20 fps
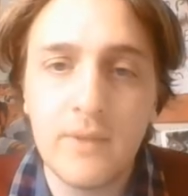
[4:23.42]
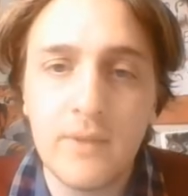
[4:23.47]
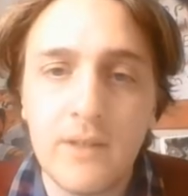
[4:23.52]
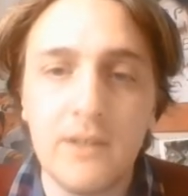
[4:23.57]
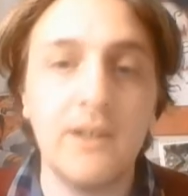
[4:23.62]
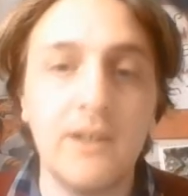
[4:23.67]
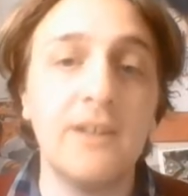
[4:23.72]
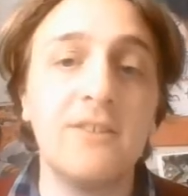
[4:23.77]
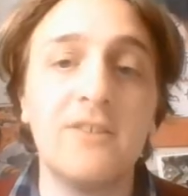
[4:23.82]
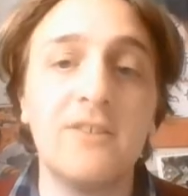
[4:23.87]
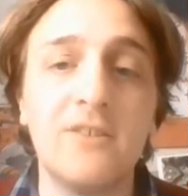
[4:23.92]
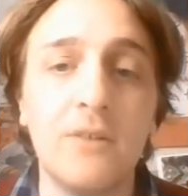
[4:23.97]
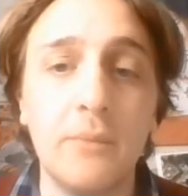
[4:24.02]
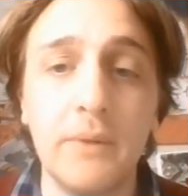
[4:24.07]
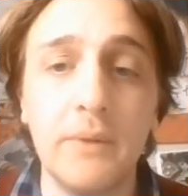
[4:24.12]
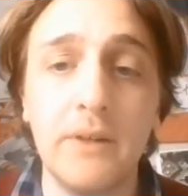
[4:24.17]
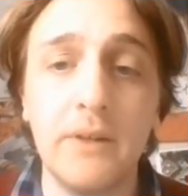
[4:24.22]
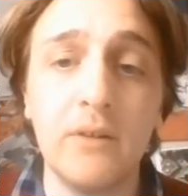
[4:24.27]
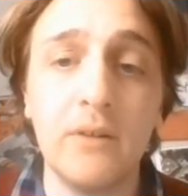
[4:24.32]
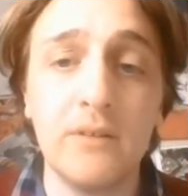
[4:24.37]
Ludstorm
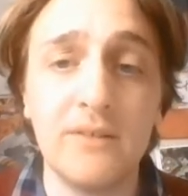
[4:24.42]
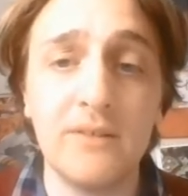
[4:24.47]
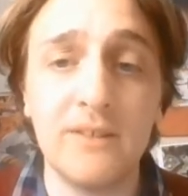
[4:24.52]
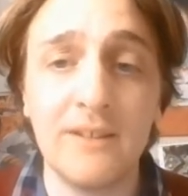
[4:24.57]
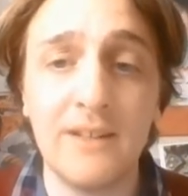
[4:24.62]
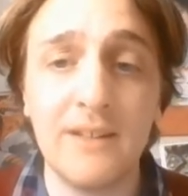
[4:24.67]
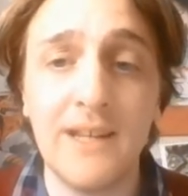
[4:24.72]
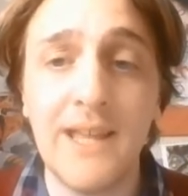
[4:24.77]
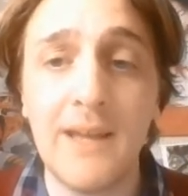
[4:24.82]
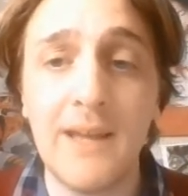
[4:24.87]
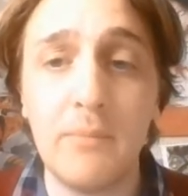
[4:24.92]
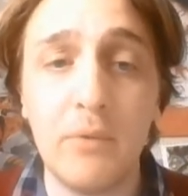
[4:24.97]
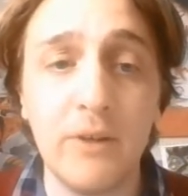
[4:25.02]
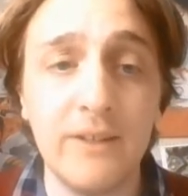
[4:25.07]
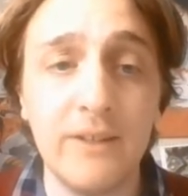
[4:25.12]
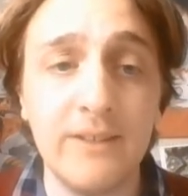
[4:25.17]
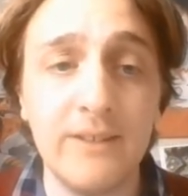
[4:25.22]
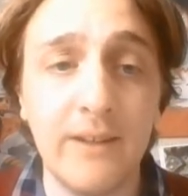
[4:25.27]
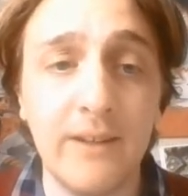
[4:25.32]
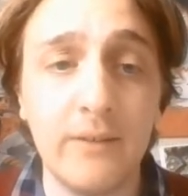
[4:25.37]
and Old Sinclair
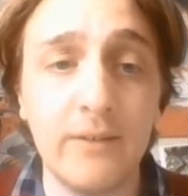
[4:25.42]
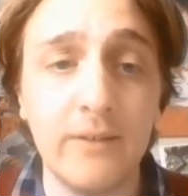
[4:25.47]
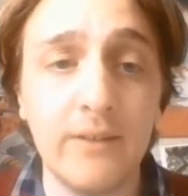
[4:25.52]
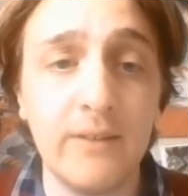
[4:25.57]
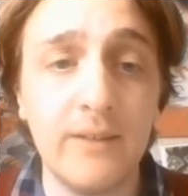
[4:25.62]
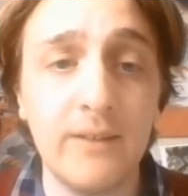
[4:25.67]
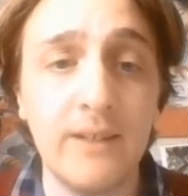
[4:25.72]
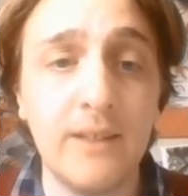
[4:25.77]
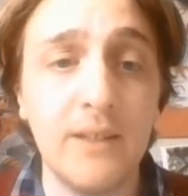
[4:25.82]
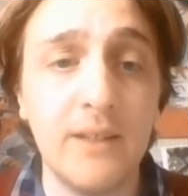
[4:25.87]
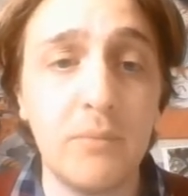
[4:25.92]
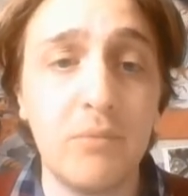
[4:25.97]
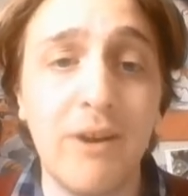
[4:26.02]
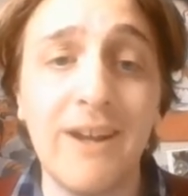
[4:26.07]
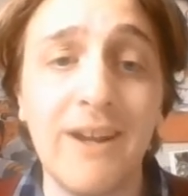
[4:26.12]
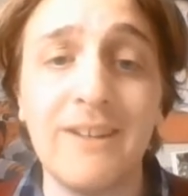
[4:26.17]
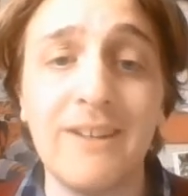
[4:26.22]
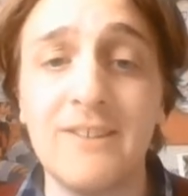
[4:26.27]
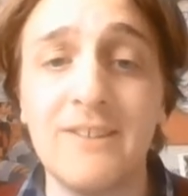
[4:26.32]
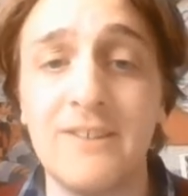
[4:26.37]
point out that in the
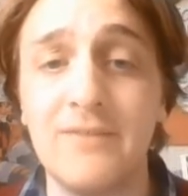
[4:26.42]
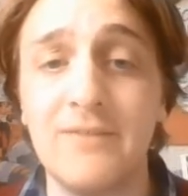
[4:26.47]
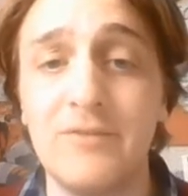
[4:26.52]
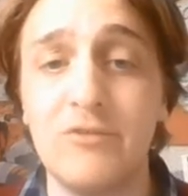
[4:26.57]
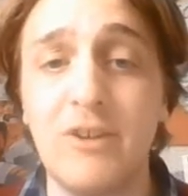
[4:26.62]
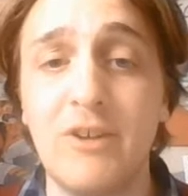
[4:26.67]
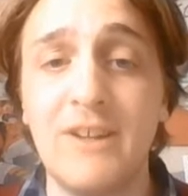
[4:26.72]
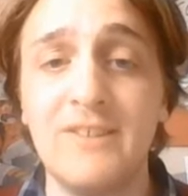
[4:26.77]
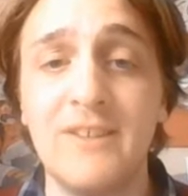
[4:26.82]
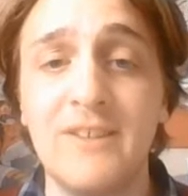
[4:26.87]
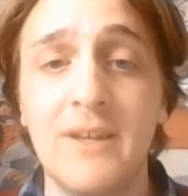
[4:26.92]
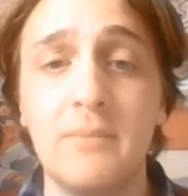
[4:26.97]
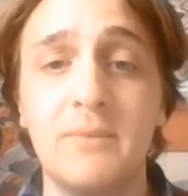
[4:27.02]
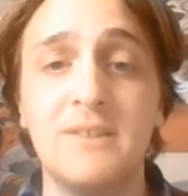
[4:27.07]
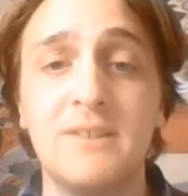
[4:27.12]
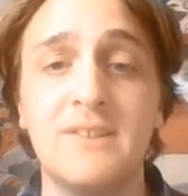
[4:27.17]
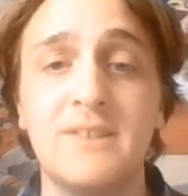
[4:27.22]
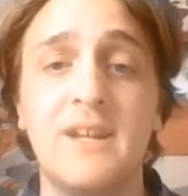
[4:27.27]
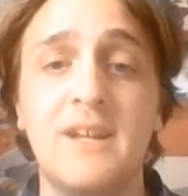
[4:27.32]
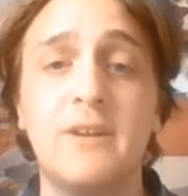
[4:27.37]
practice of dressing up
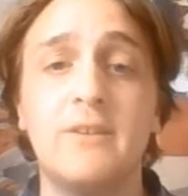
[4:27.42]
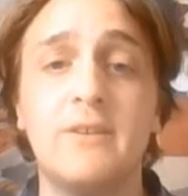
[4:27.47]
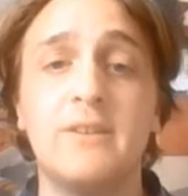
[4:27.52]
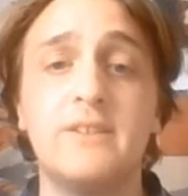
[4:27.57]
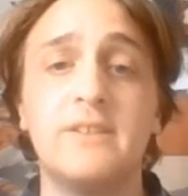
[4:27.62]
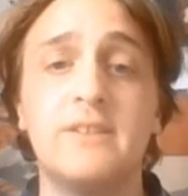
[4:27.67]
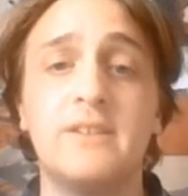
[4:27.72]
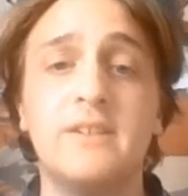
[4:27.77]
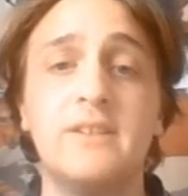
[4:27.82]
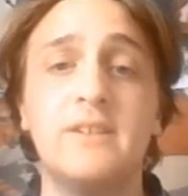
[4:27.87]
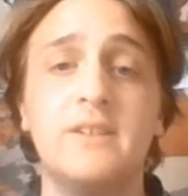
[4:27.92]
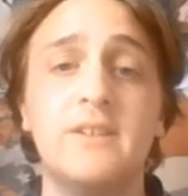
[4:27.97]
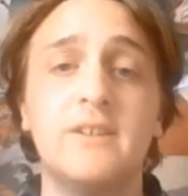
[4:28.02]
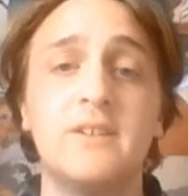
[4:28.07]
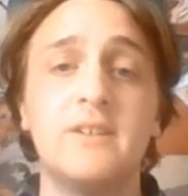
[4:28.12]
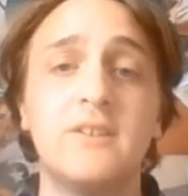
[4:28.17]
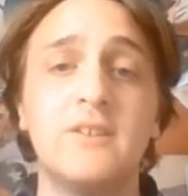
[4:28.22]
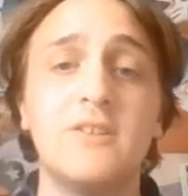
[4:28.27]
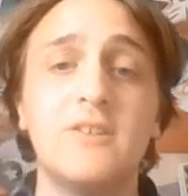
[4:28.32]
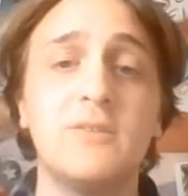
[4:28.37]
as a character,
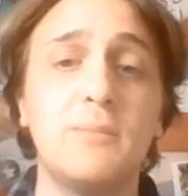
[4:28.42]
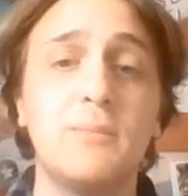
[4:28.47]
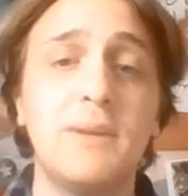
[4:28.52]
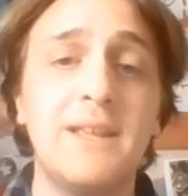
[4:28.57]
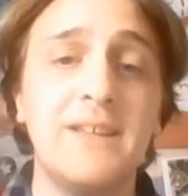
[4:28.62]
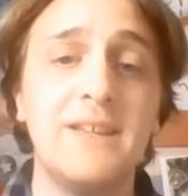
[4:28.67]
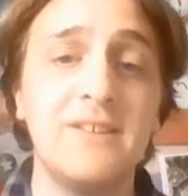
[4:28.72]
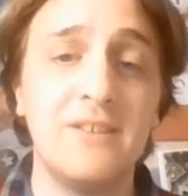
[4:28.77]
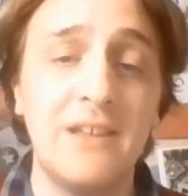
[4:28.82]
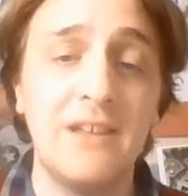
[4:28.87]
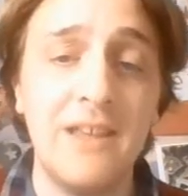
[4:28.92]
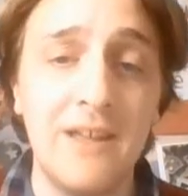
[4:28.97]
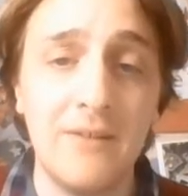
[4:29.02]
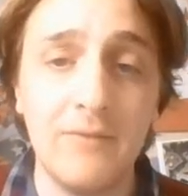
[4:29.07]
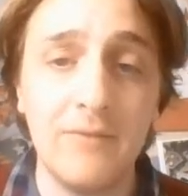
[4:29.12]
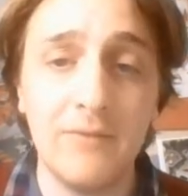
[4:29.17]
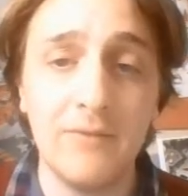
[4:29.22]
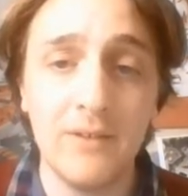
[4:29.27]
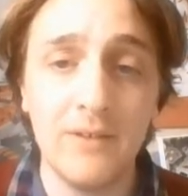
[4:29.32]
cosplayers love.